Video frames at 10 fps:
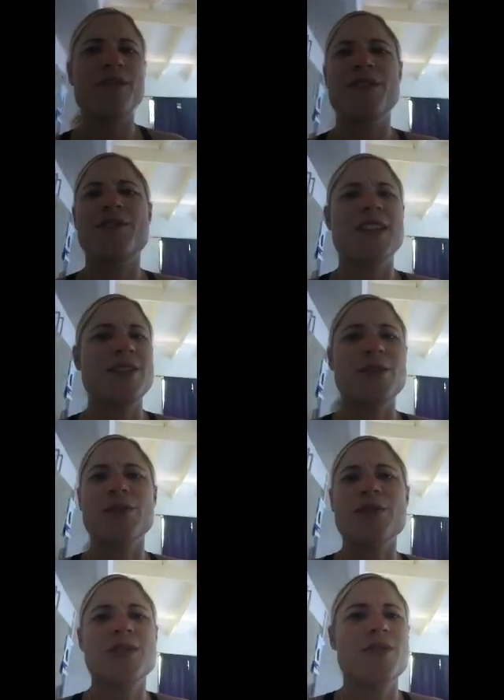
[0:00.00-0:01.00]
about
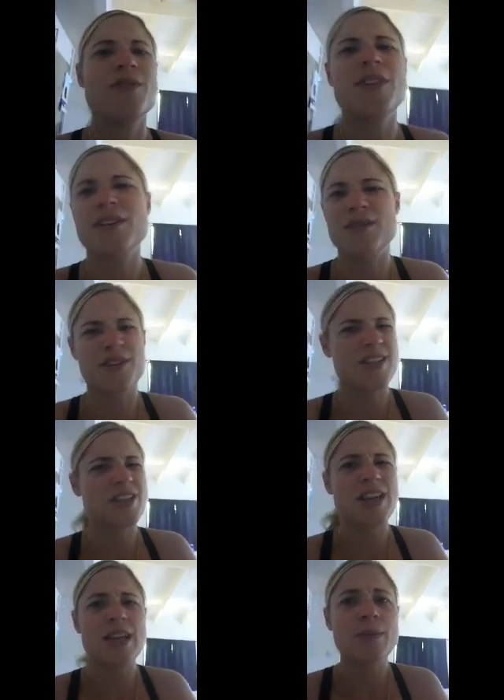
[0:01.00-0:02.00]
$15, so very, very
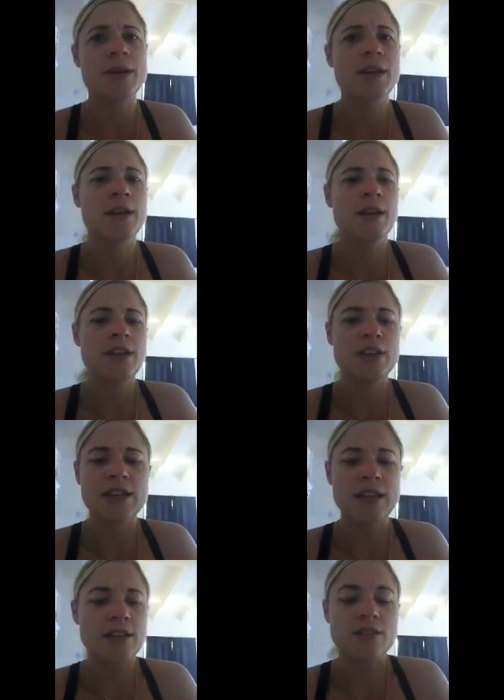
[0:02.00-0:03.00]
cheap. You
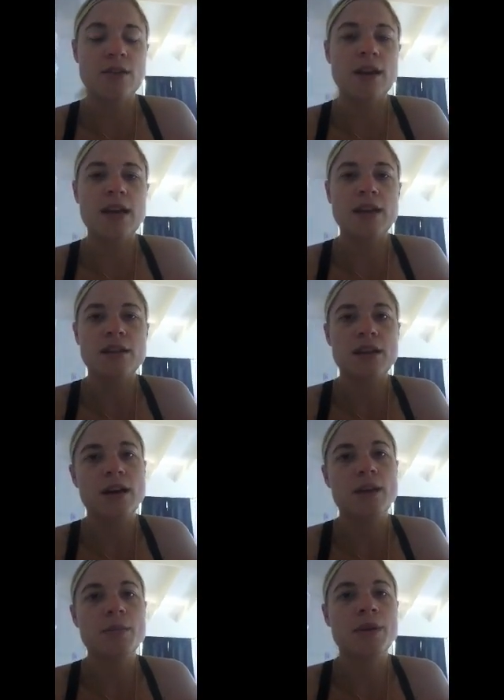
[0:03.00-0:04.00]
can eat it straight out of the
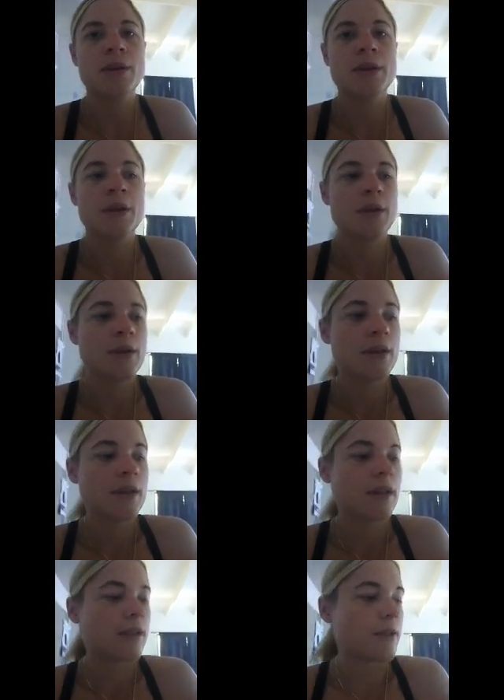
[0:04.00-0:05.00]
cup.
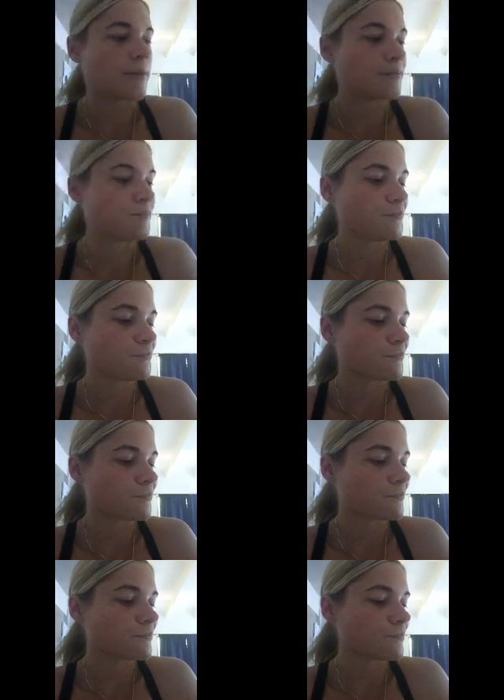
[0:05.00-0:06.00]
So
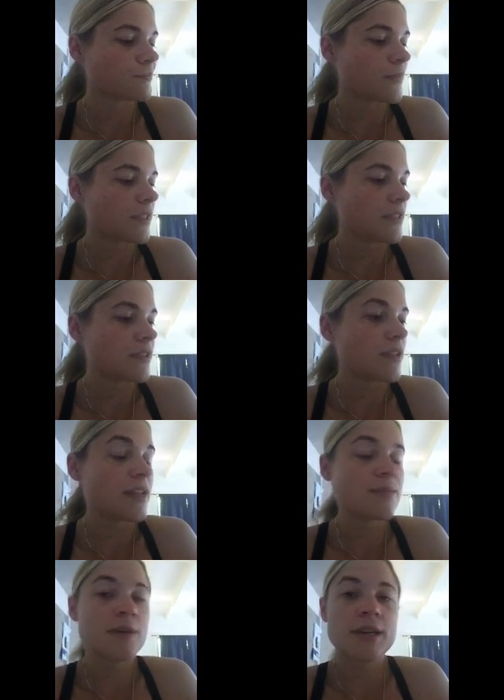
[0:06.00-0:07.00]

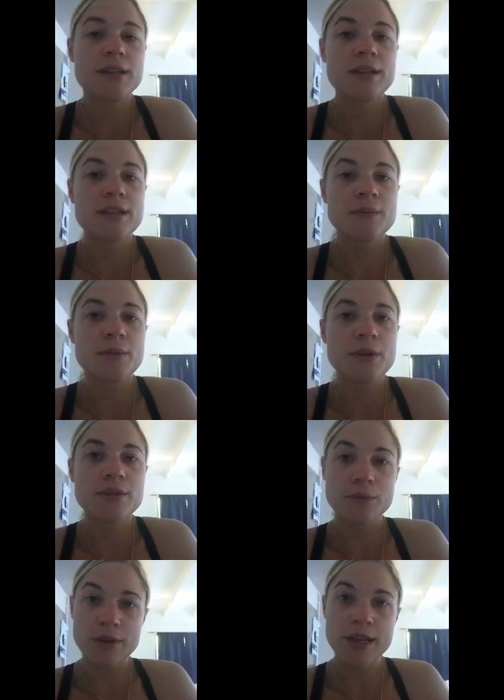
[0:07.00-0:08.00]
that's my
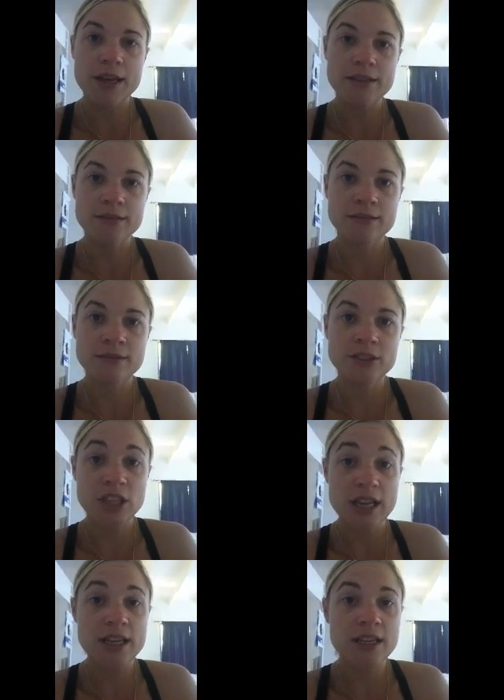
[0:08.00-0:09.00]
post-workout
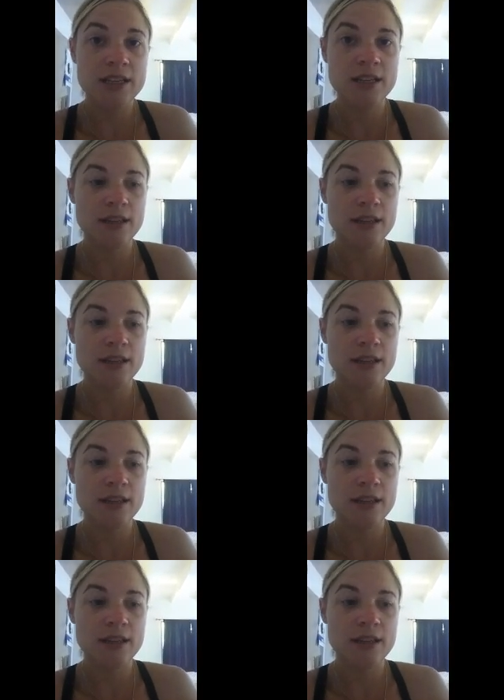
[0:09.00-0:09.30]
shake.